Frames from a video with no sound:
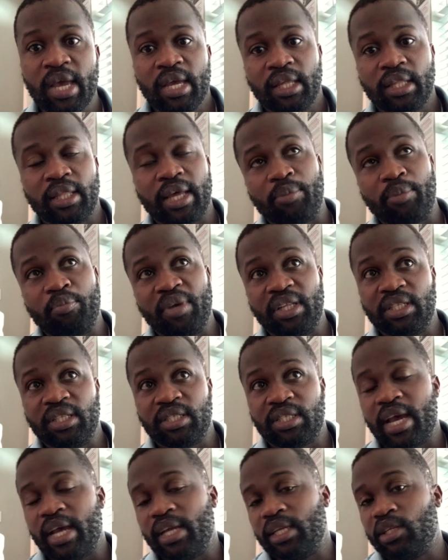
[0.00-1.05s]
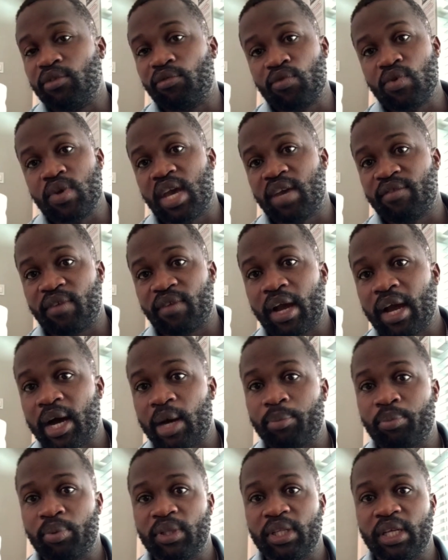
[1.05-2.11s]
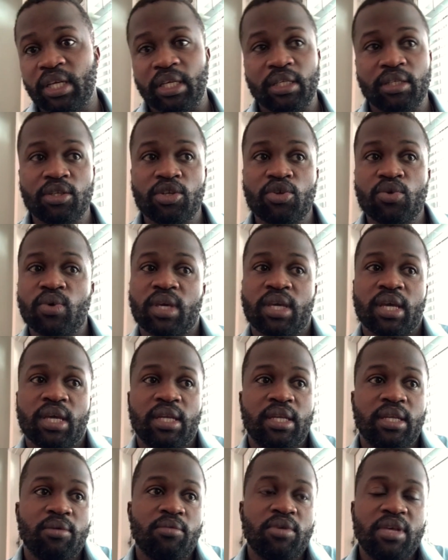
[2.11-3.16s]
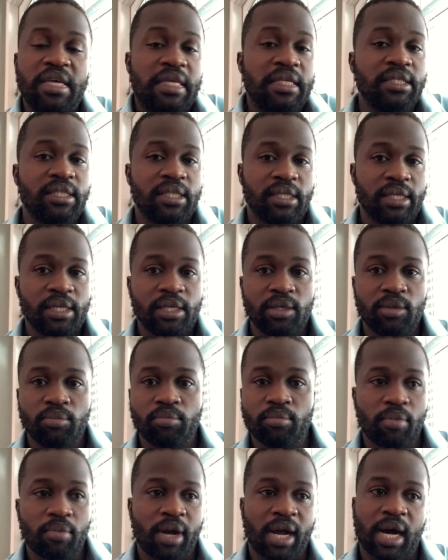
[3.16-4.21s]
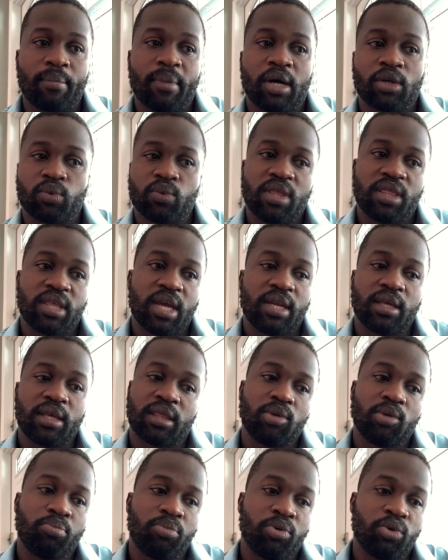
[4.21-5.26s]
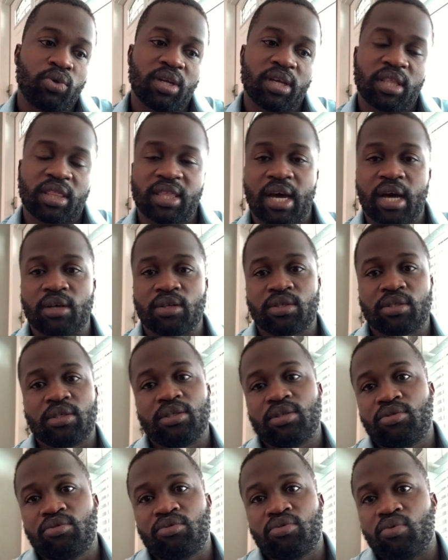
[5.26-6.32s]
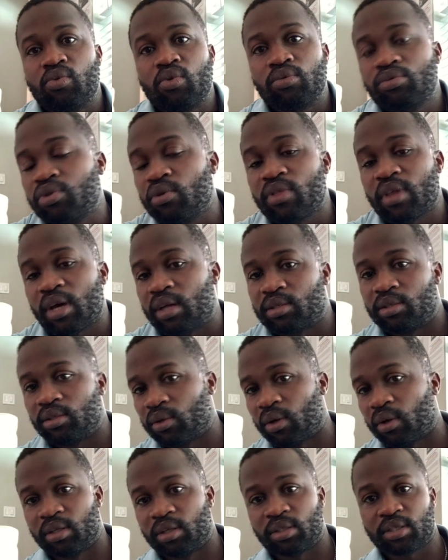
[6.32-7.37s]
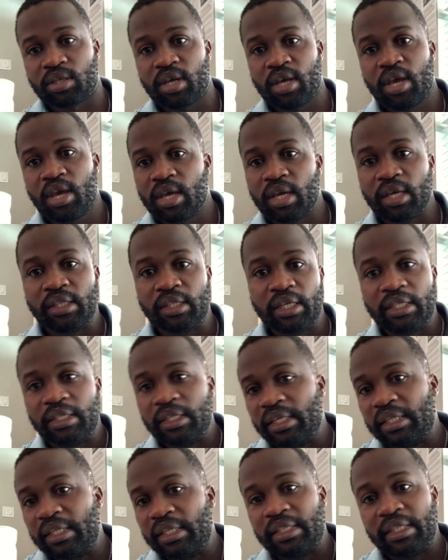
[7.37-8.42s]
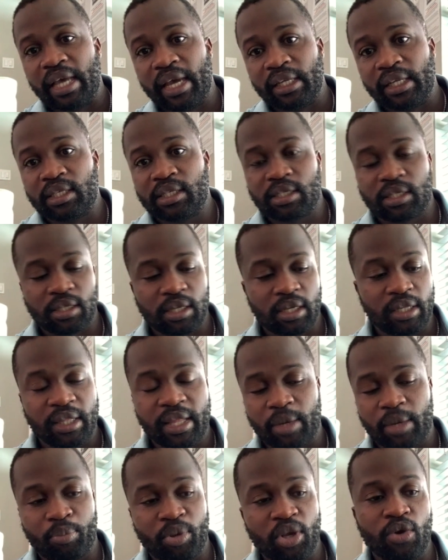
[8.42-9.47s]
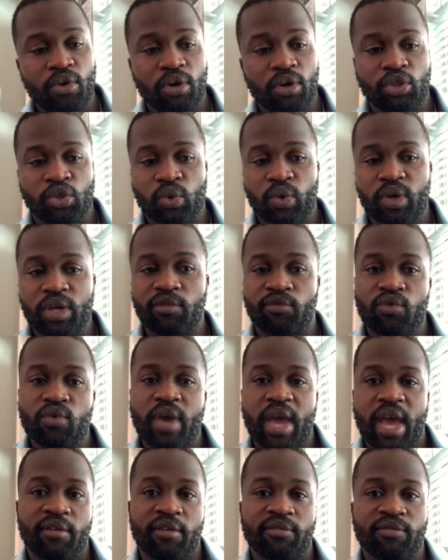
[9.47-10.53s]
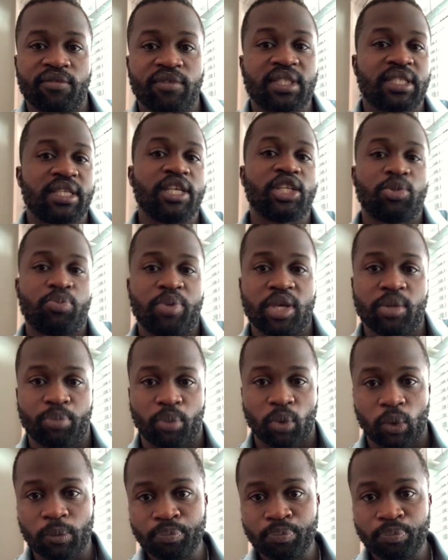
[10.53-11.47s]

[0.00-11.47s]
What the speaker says: That means that if you have a couple in, you can easily come out with anything between $1,000 to $2,000 in that period. So if you have 6 people